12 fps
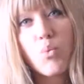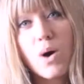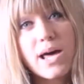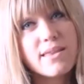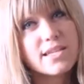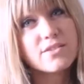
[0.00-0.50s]

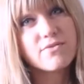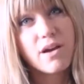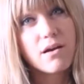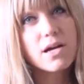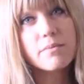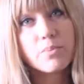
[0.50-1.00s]
One that's
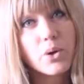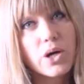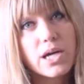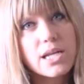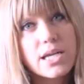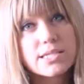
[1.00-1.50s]
very
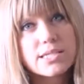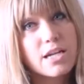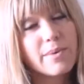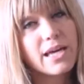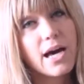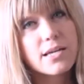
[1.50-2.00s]
important is
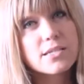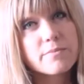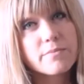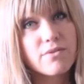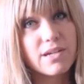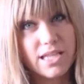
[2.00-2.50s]
going to be
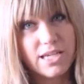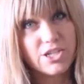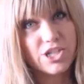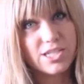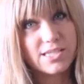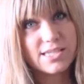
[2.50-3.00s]
customer
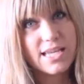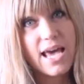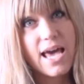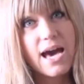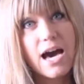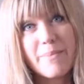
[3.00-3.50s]
relations
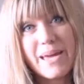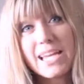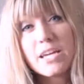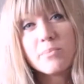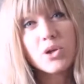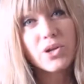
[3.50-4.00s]
um,
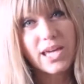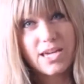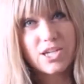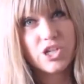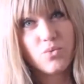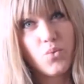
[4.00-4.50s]
and
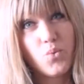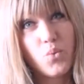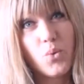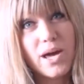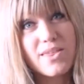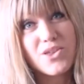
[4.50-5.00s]
communication
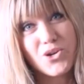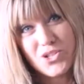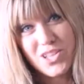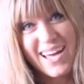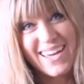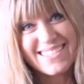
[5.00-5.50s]
with your
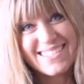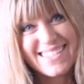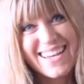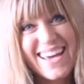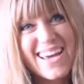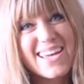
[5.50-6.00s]

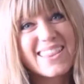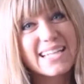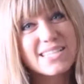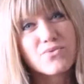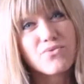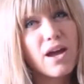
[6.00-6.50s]
clients.
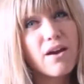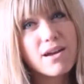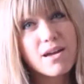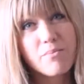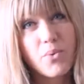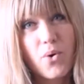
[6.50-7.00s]
That's
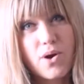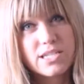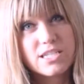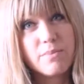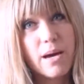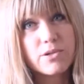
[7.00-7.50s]
very
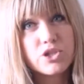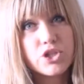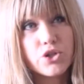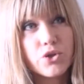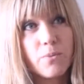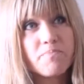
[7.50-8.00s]
important to be able
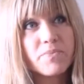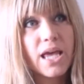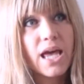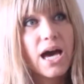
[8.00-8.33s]
to